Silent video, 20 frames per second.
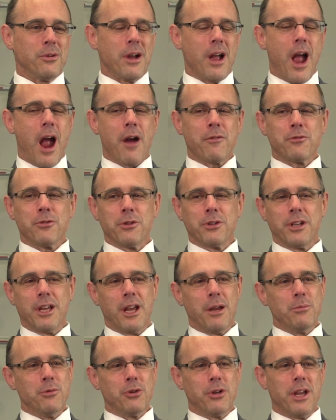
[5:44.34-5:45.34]
after the
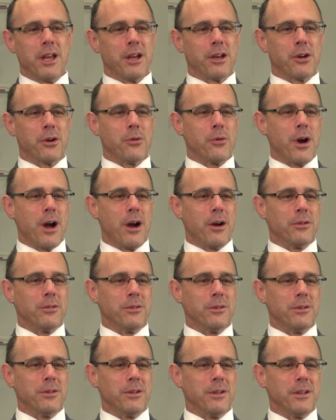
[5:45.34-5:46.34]
game, you can't go out
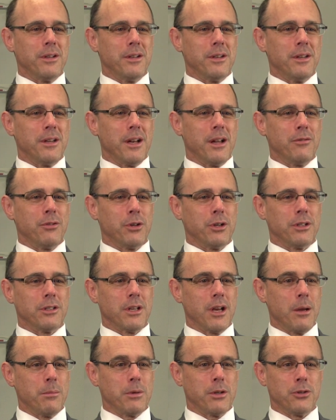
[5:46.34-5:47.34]
and, and, and, have a good
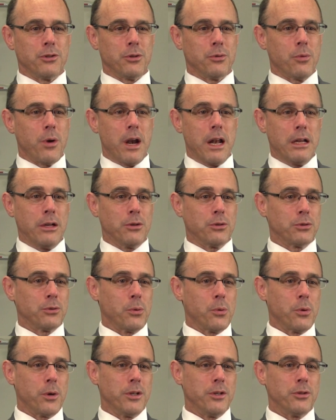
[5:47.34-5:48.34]
time because you're writing your
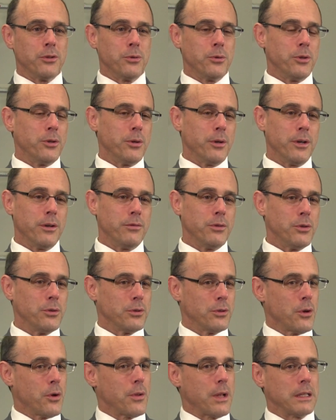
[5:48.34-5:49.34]
story, you're doing your mm-hmm.
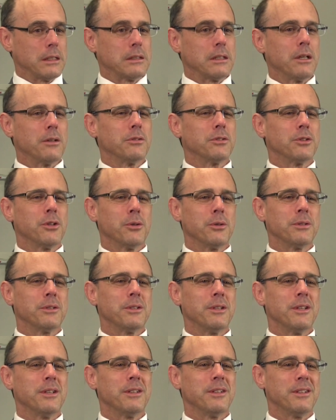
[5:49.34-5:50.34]
interviews, and all that stuff. So it,
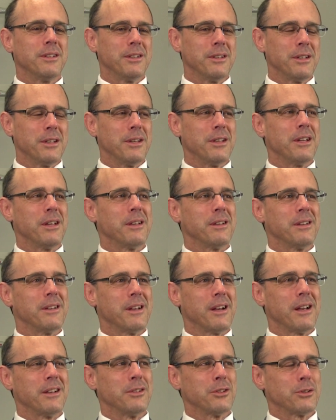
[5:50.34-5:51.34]
it,
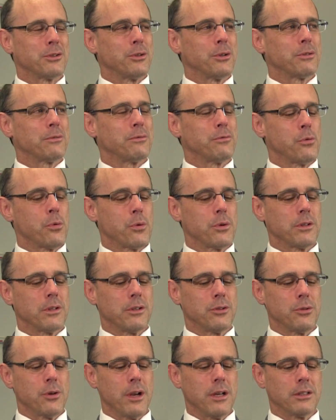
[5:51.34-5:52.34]
it, I just look forward
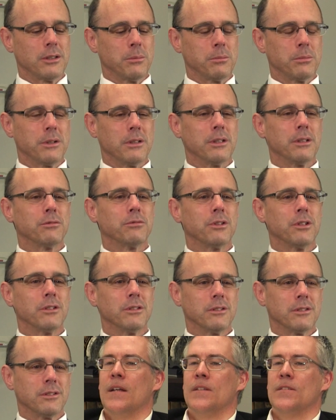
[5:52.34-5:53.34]
to trying something different.
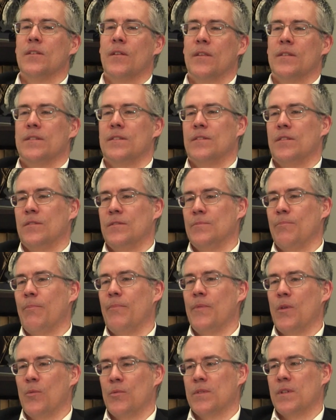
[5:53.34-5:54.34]
So the,
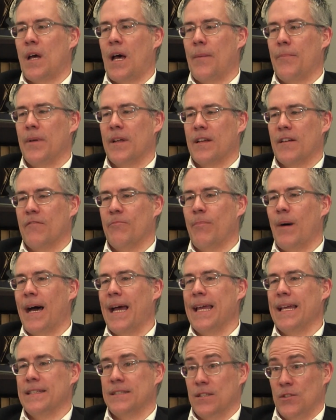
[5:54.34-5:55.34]
the topic of
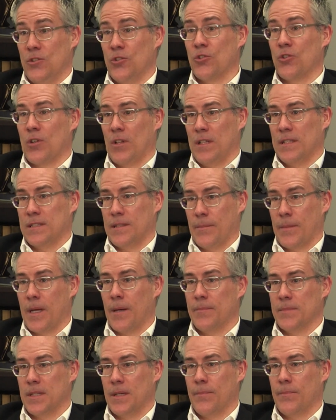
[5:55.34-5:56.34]
bias in journalism
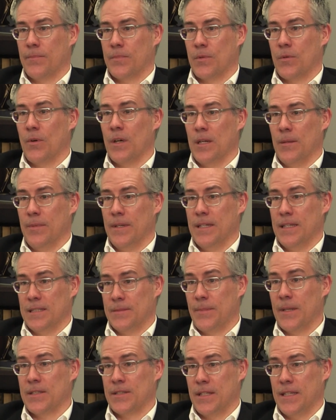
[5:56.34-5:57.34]
comes up quite a bit,
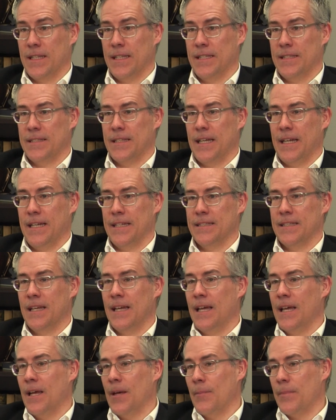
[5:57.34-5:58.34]
especially these days.
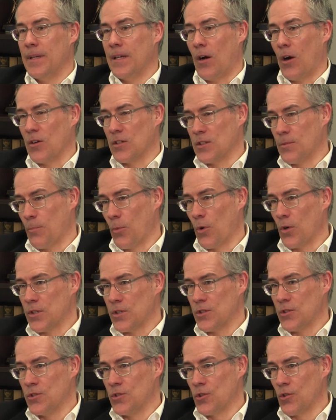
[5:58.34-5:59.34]
But are
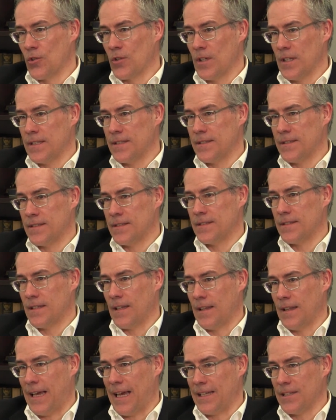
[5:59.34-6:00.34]
sports journalists
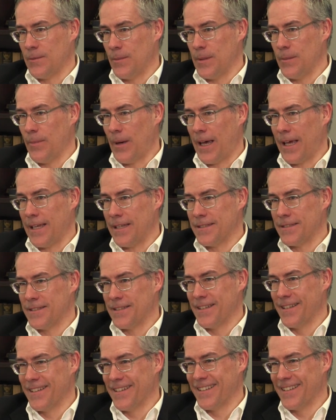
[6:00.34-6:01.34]
allowed to be biased?